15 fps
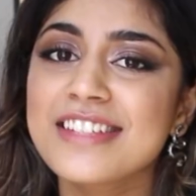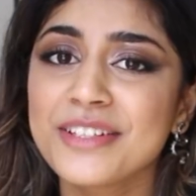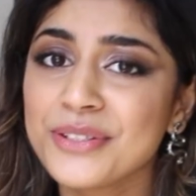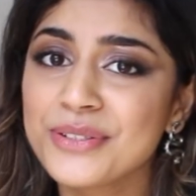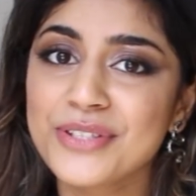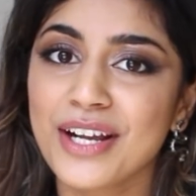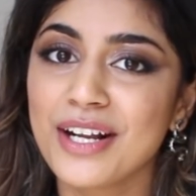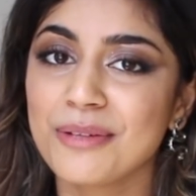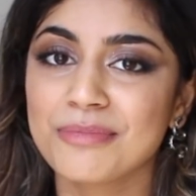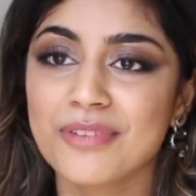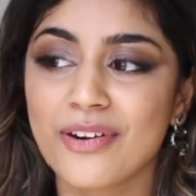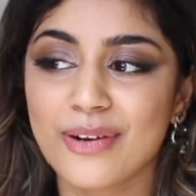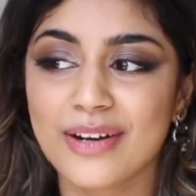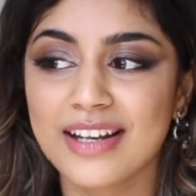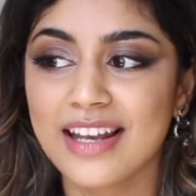a huge help,
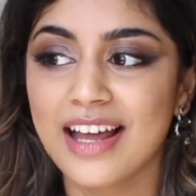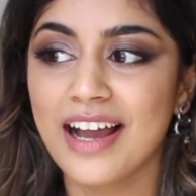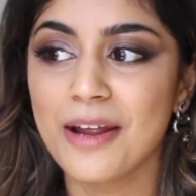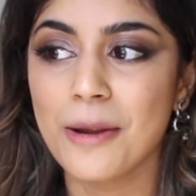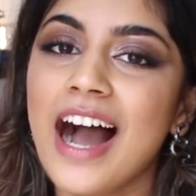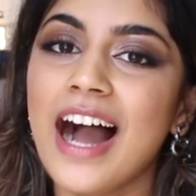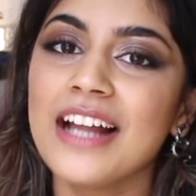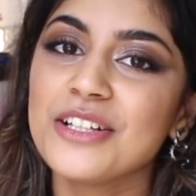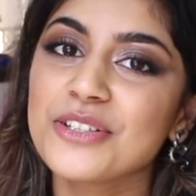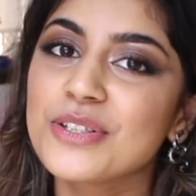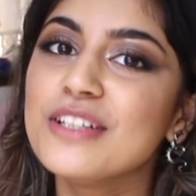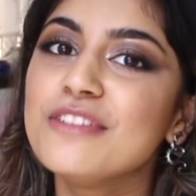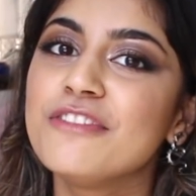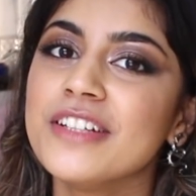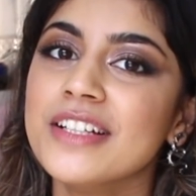not gonna lie. I
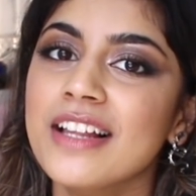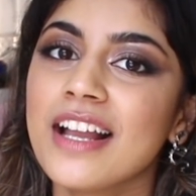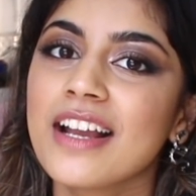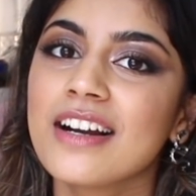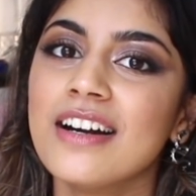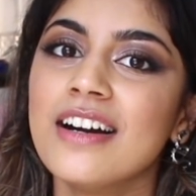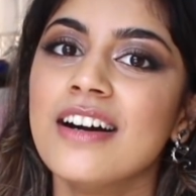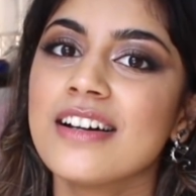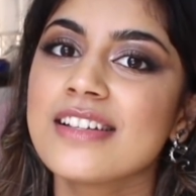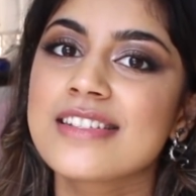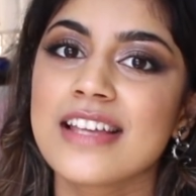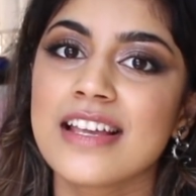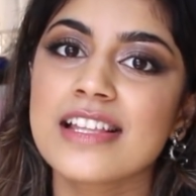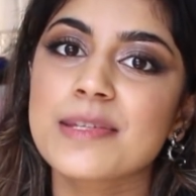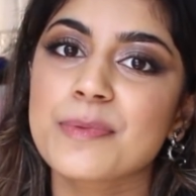literally feel like a
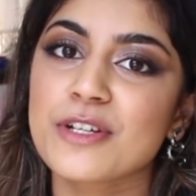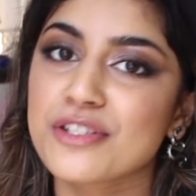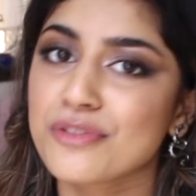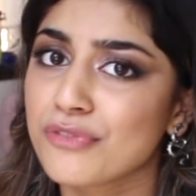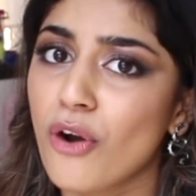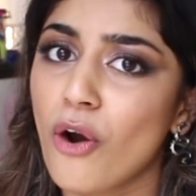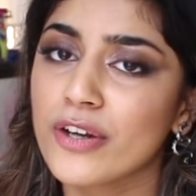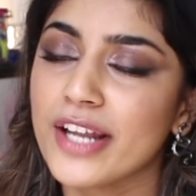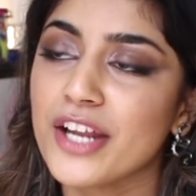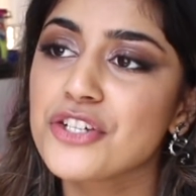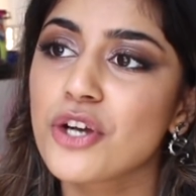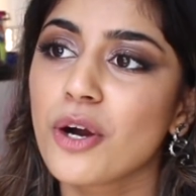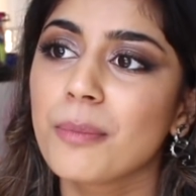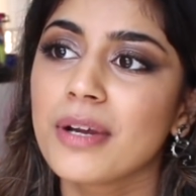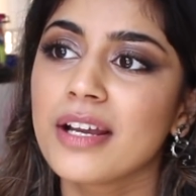salesperson for online
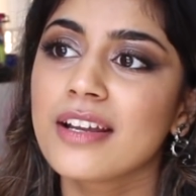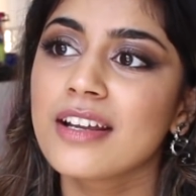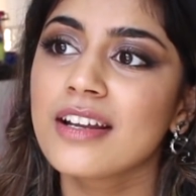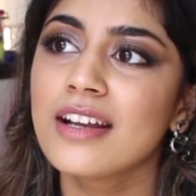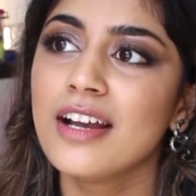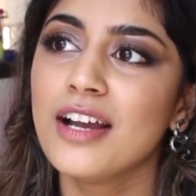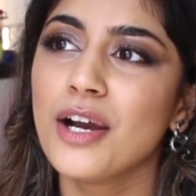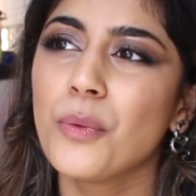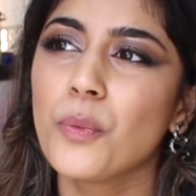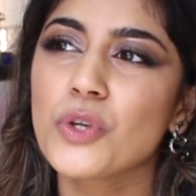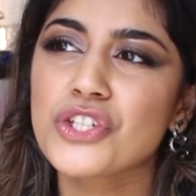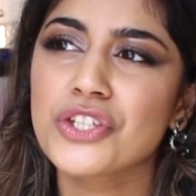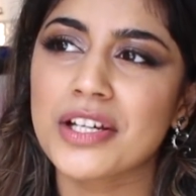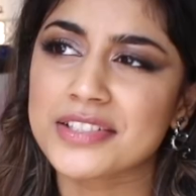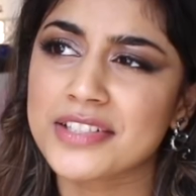shopping,
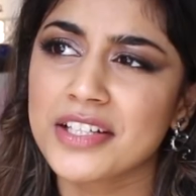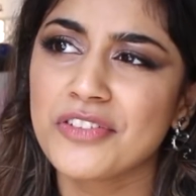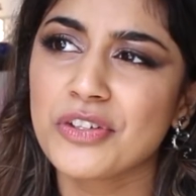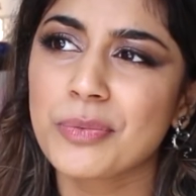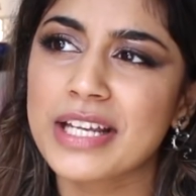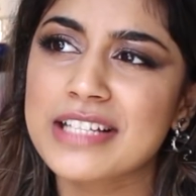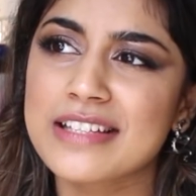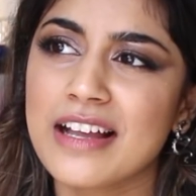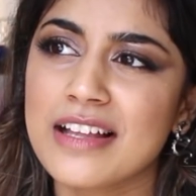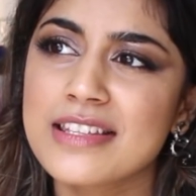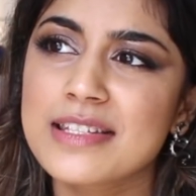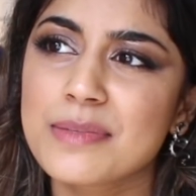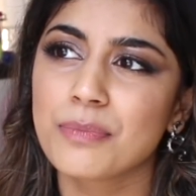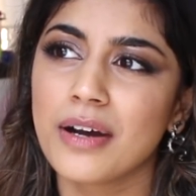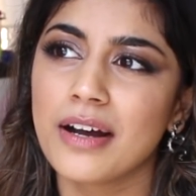which doesn't even make
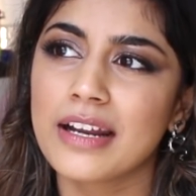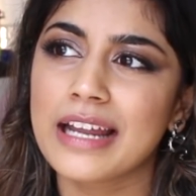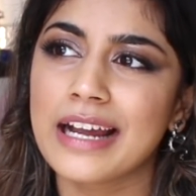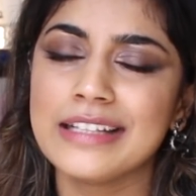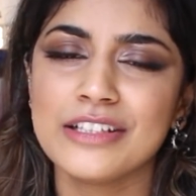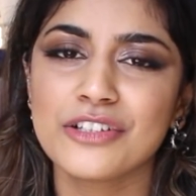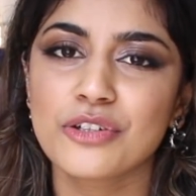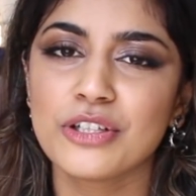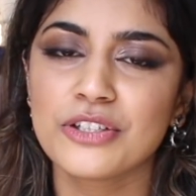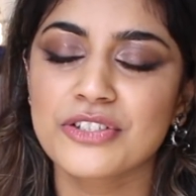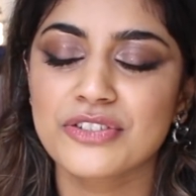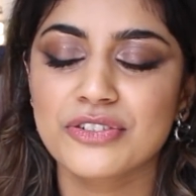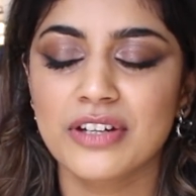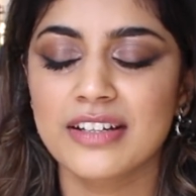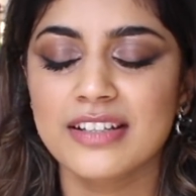sense, but I literally
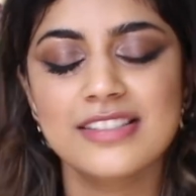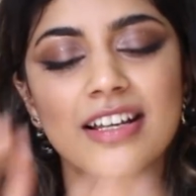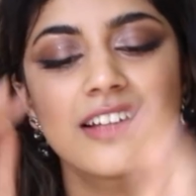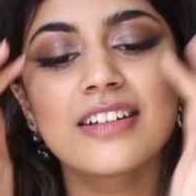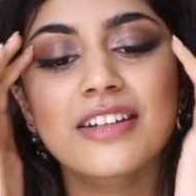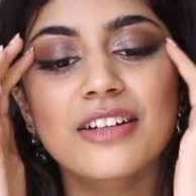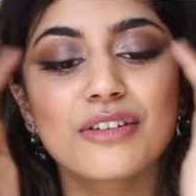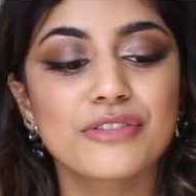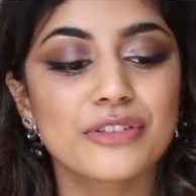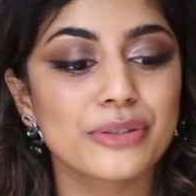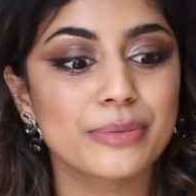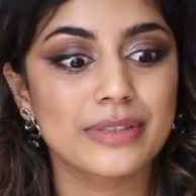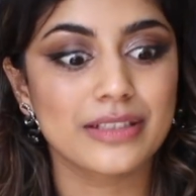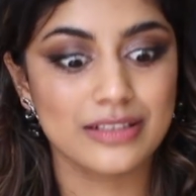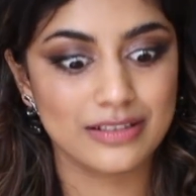just tried to sell it to you for 2
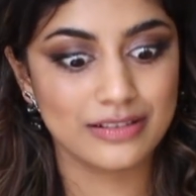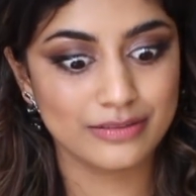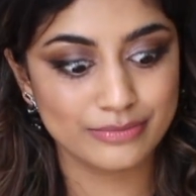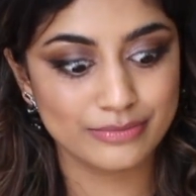minutes.